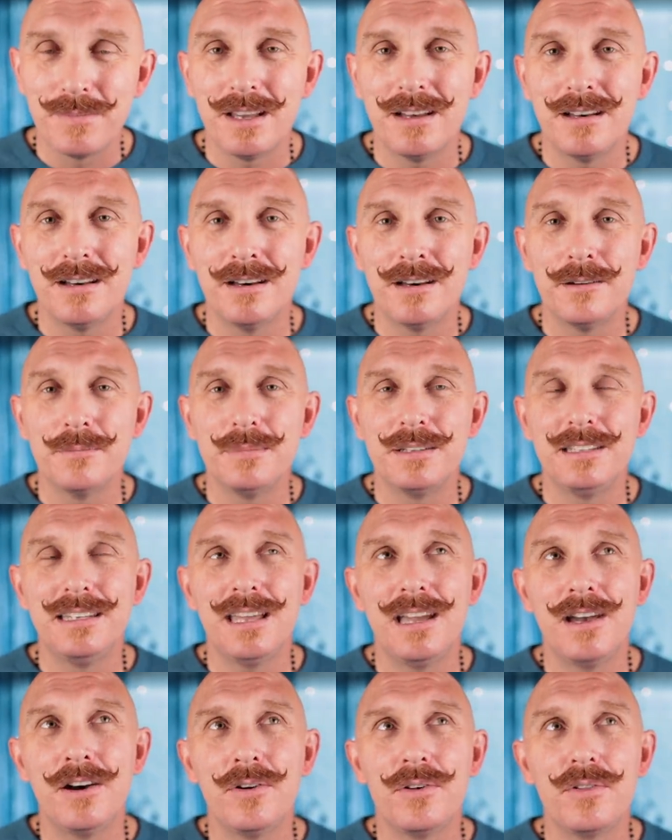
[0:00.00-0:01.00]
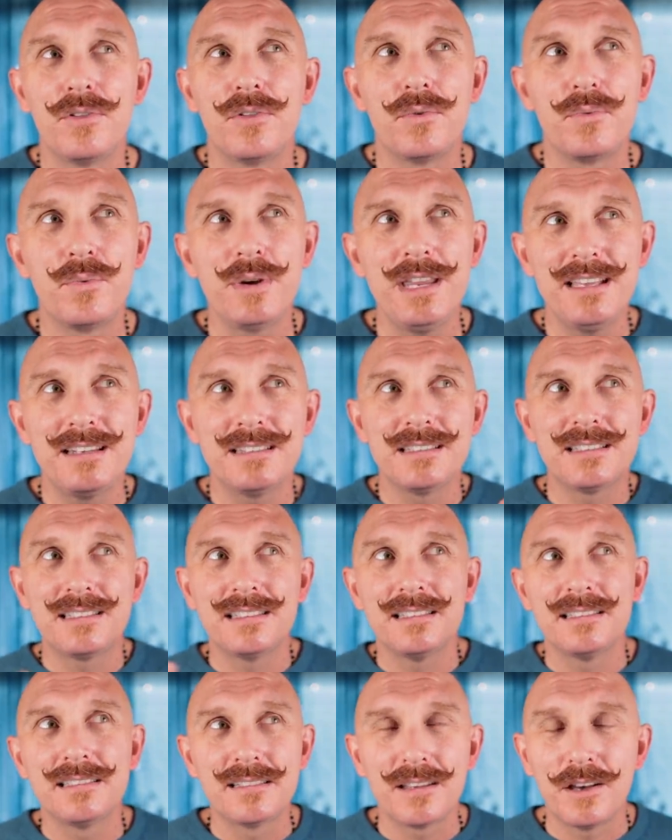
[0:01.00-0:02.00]
Um, now, the
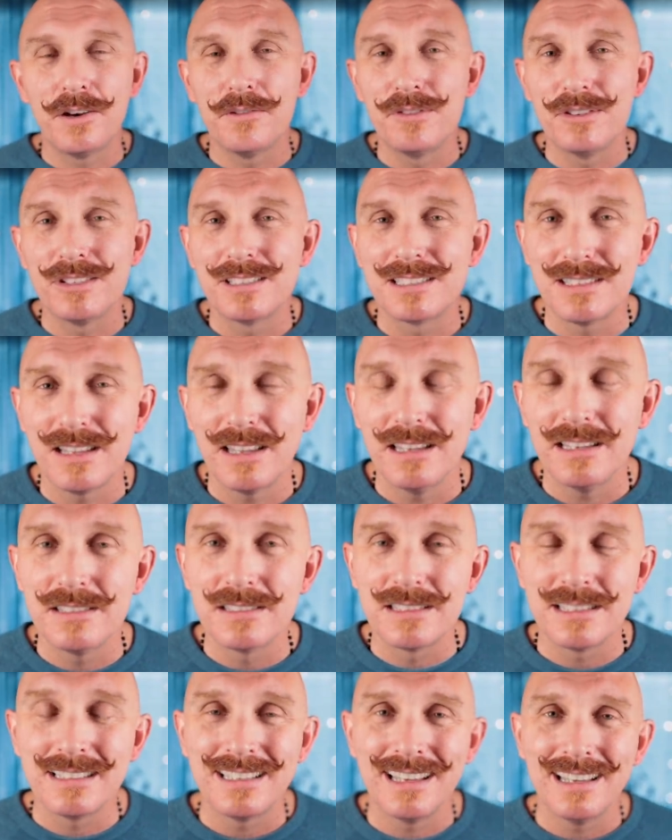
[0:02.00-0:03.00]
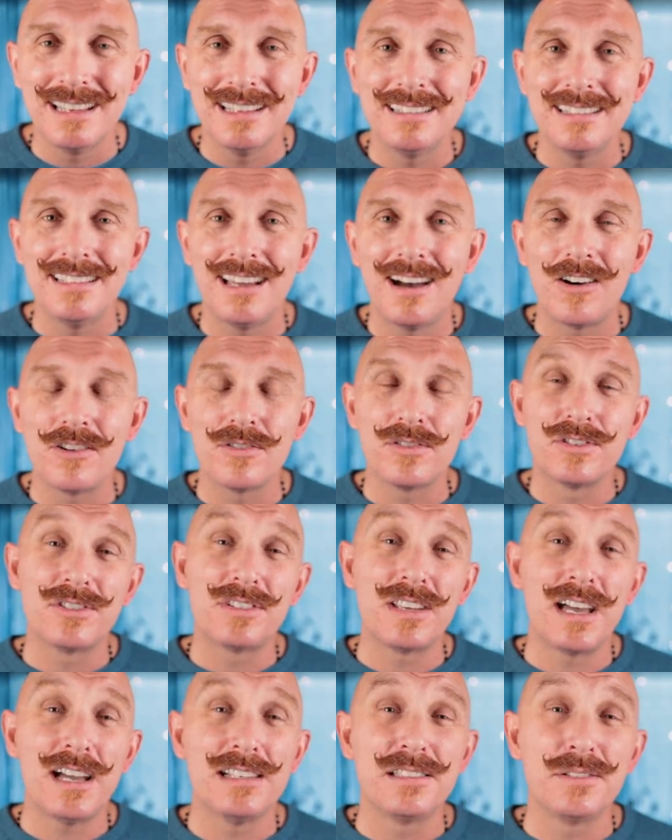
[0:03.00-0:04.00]
weaknesses of this lens, again, are the
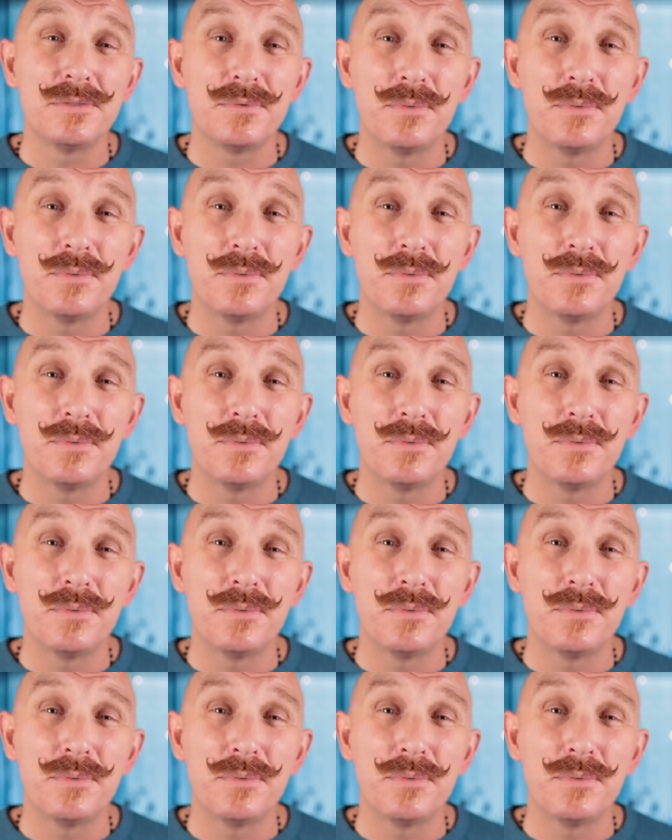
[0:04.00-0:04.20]
size